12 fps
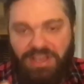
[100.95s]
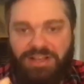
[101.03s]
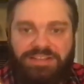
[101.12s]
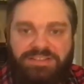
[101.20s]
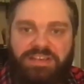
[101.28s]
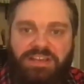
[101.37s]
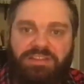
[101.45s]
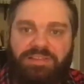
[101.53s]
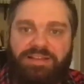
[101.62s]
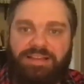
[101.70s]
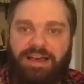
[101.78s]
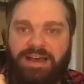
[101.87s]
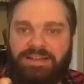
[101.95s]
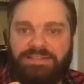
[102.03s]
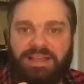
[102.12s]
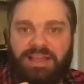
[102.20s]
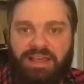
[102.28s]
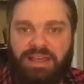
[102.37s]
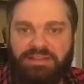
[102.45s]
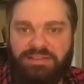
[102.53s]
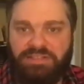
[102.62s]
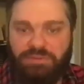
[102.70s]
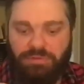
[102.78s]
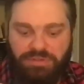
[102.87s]
let's get it in the glass and
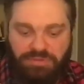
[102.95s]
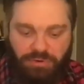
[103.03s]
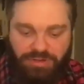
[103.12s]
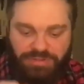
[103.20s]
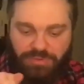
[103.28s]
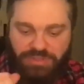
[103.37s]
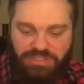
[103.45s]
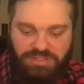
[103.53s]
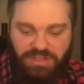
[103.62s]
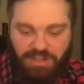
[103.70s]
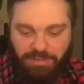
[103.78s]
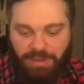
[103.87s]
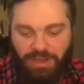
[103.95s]
see what the whiskey's all